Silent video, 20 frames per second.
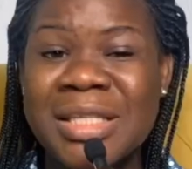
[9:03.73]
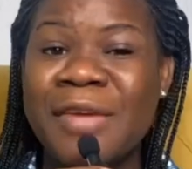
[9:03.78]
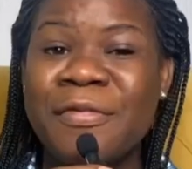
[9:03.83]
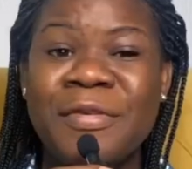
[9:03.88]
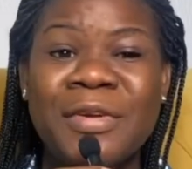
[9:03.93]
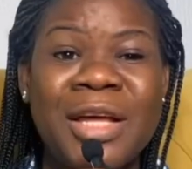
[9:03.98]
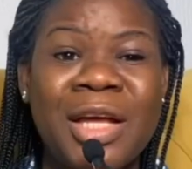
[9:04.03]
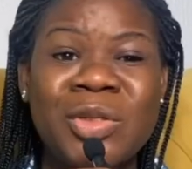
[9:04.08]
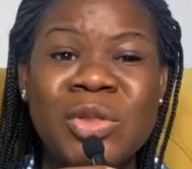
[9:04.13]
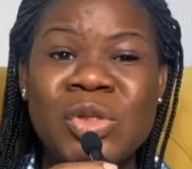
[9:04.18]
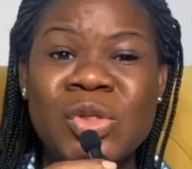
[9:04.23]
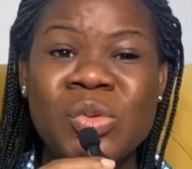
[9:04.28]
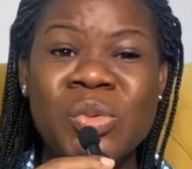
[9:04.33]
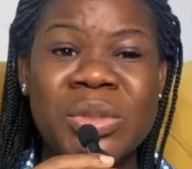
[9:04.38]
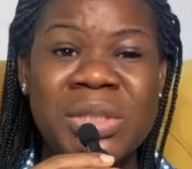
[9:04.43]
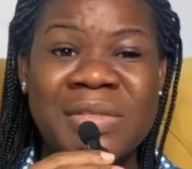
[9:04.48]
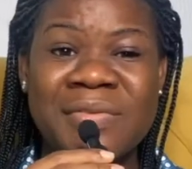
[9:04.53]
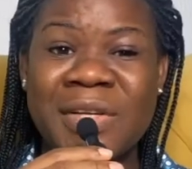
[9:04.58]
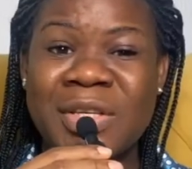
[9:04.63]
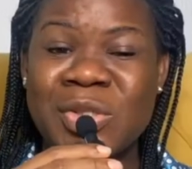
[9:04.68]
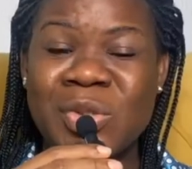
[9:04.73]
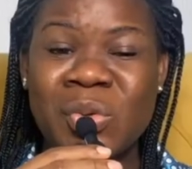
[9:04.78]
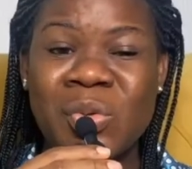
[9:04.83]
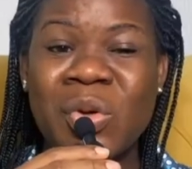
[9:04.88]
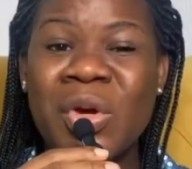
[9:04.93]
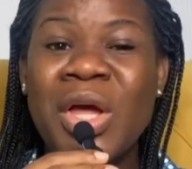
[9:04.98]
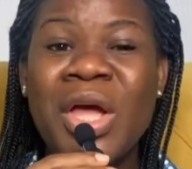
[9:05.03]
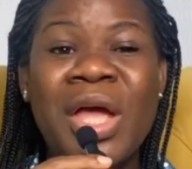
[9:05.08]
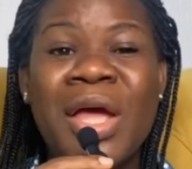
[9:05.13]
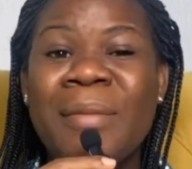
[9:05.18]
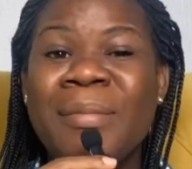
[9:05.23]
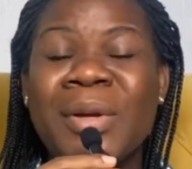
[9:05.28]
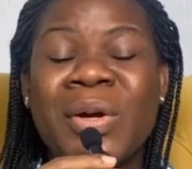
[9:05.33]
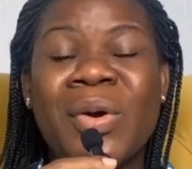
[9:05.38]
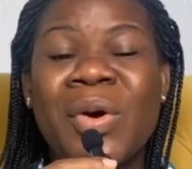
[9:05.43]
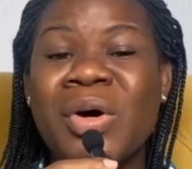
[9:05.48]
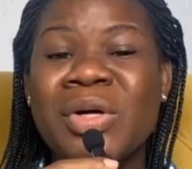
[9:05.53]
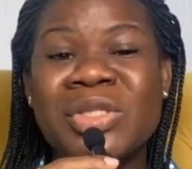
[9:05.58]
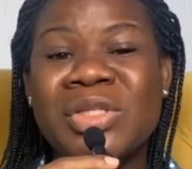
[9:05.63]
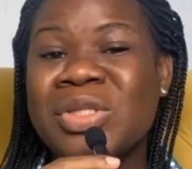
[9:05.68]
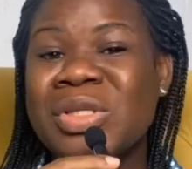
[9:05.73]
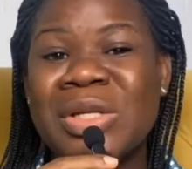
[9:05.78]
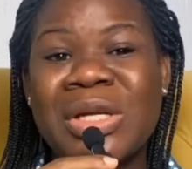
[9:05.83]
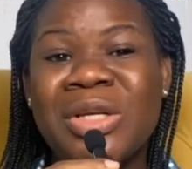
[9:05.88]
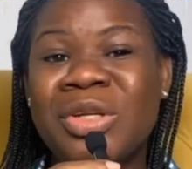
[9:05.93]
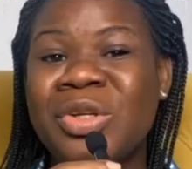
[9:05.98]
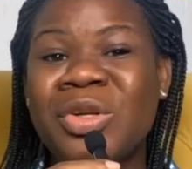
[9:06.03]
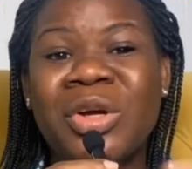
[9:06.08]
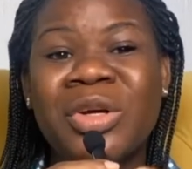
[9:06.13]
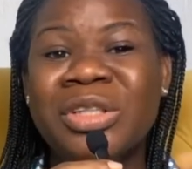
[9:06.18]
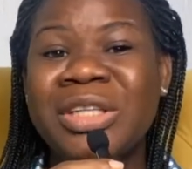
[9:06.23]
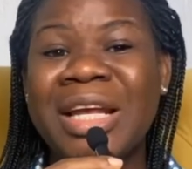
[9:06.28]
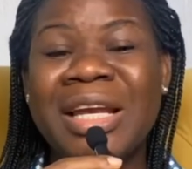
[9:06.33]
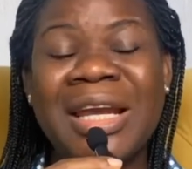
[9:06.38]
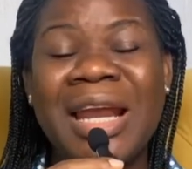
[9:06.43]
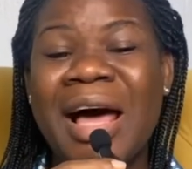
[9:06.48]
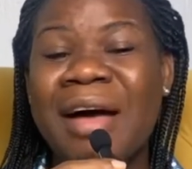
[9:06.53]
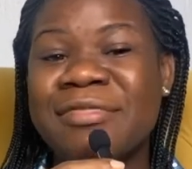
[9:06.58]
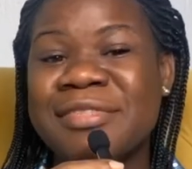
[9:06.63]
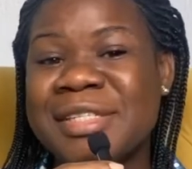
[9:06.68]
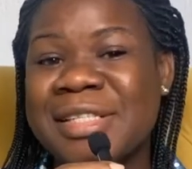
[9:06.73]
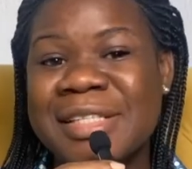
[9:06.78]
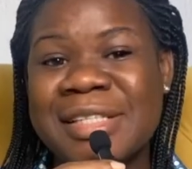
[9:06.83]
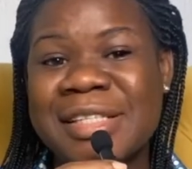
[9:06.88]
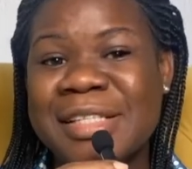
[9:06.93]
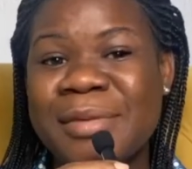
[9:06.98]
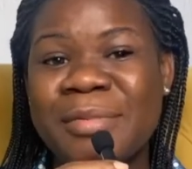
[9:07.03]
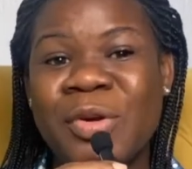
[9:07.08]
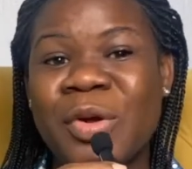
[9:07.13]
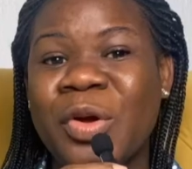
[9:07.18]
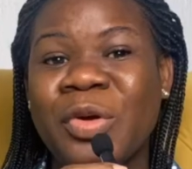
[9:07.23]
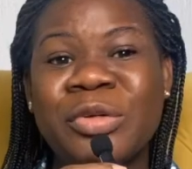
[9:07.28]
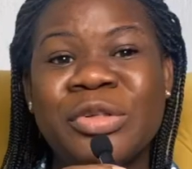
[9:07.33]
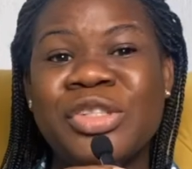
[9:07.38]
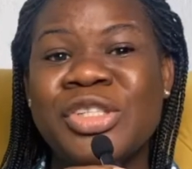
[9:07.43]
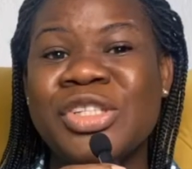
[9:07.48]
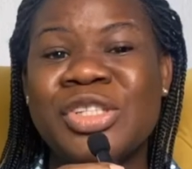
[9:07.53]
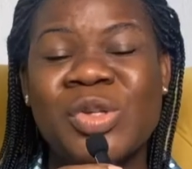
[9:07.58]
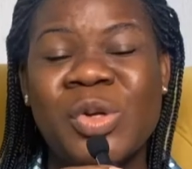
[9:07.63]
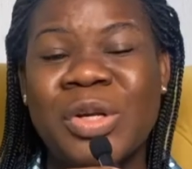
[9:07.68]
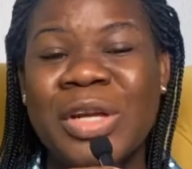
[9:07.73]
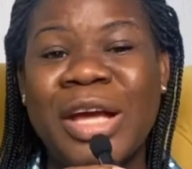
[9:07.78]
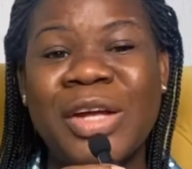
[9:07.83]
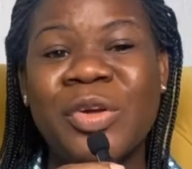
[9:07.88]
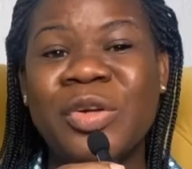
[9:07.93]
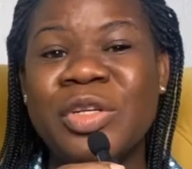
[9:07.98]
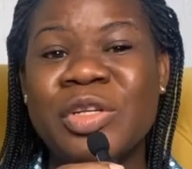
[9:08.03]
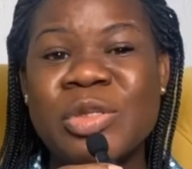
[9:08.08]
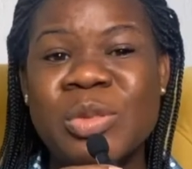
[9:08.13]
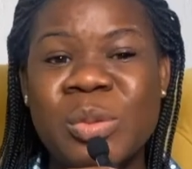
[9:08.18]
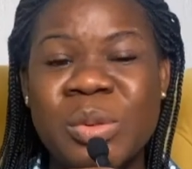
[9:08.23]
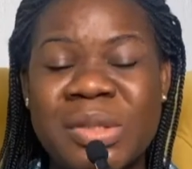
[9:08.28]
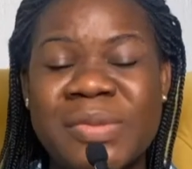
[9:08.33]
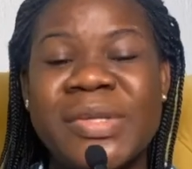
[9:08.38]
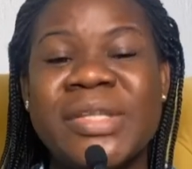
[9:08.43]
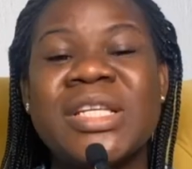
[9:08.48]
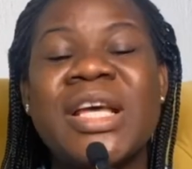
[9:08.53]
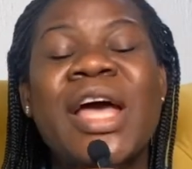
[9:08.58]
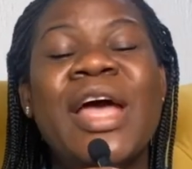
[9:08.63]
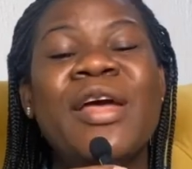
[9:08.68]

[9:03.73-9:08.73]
Say Fina no squeeze face, so because you don't, you laugh since maybe they don't register now, you don't squeeze face.